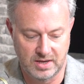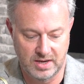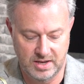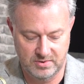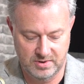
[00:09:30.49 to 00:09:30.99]
they
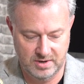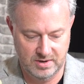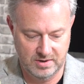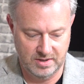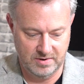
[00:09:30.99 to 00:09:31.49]
enter in
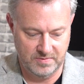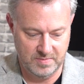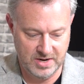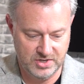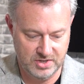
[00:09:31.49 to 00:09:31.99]
their
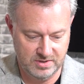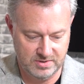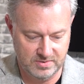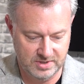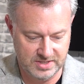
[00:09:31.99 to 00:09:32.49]
information.
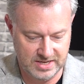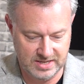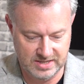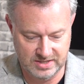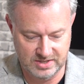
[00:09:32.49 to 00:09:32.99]
So we're going to
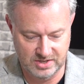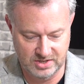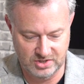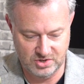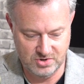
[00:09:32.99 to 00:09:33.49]
say
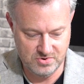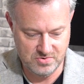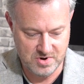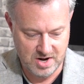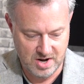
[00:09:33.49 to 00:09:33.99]
it's
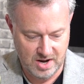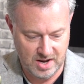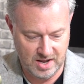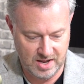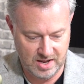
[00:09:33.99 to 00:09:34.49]
you
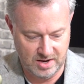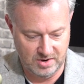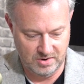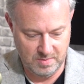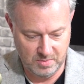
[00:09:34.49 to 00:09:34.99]
and
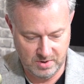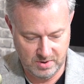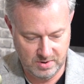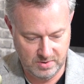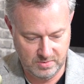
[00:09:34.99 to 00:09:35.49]
your
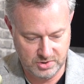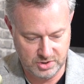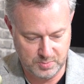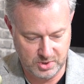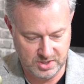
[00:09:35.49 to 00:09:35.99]
number. We'll
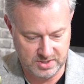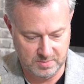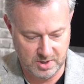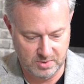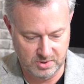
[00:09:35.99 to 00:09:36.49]
just put in
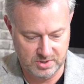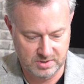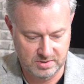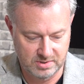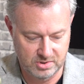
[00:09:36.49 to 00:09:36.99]
some
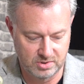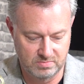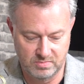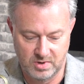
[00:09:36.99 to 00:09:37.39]
numbers. So